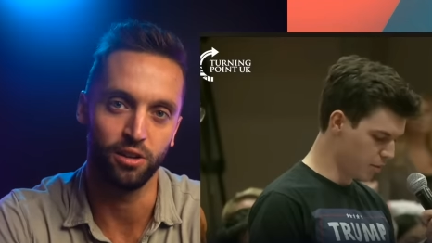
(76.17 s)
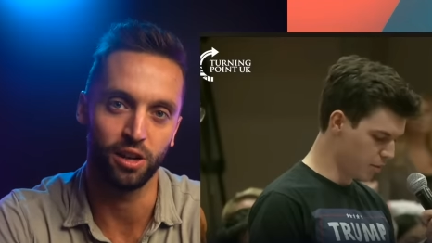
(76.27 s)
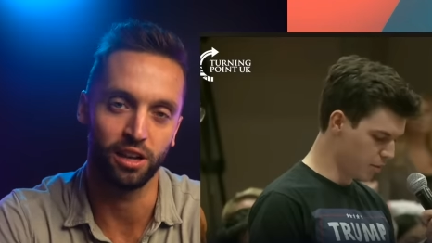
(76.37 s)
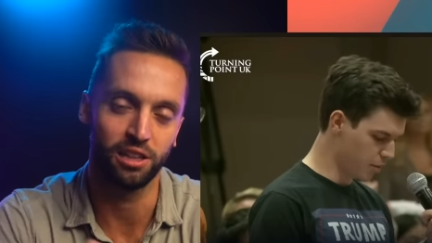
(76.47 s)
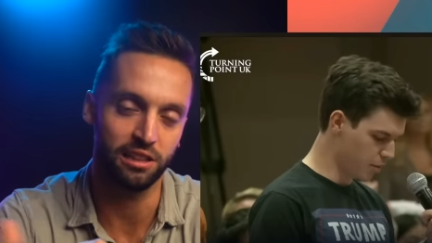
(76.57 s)
Speaker 1: You
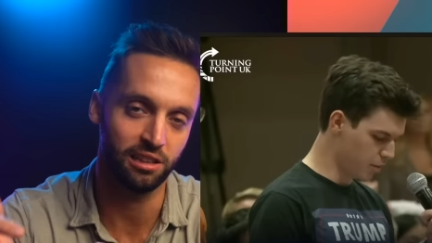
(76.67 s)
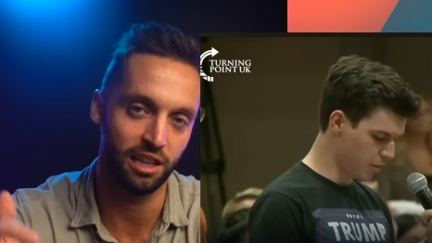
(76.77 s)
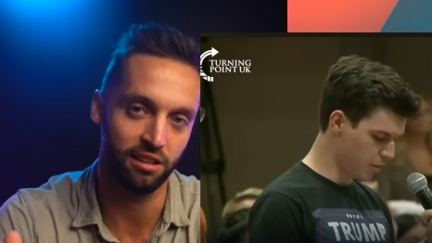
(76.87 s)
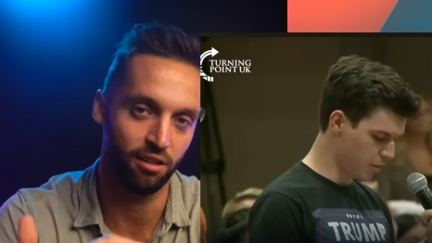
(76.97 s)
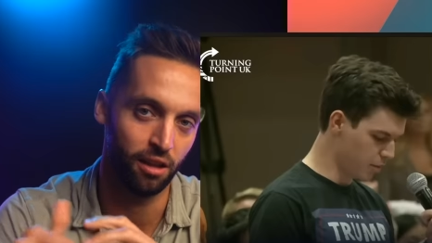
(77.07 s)
can click the
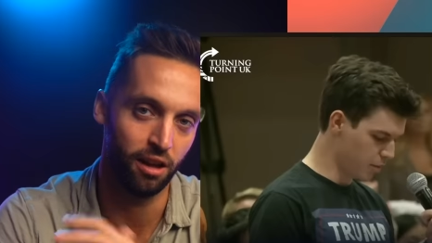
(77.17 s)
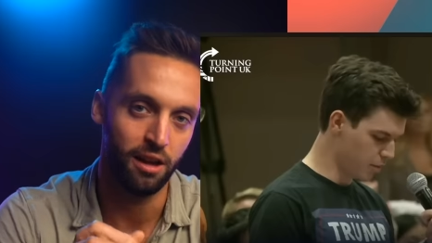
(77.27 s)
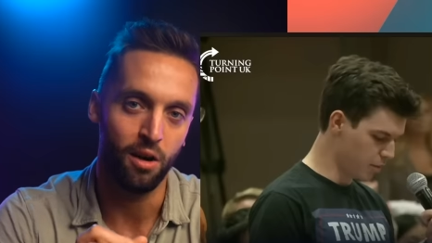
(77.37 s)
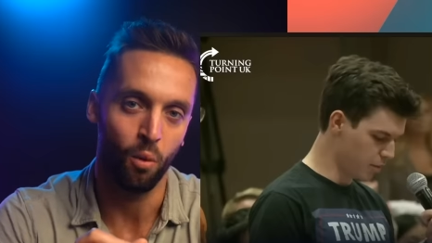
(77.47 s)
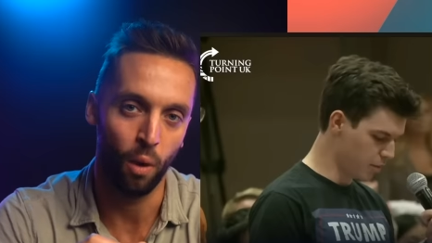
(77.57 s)
link to the
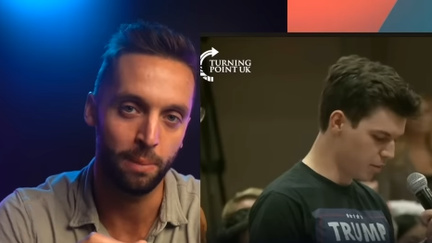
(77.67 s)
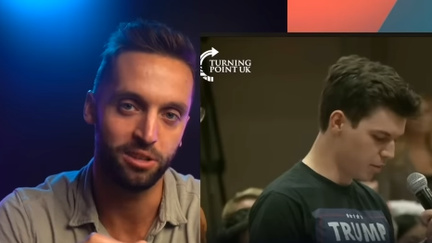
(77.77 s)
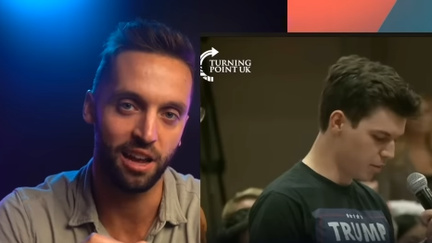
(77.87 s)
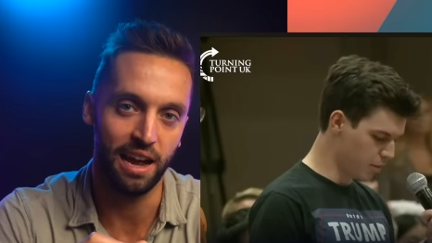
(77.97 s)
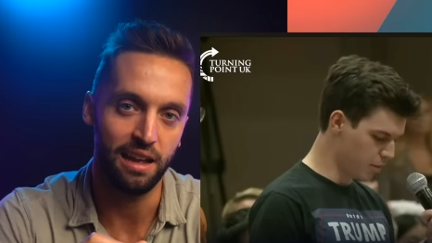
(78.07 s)

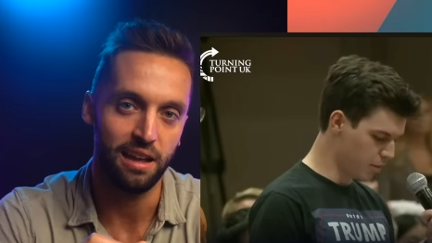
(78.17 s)
website,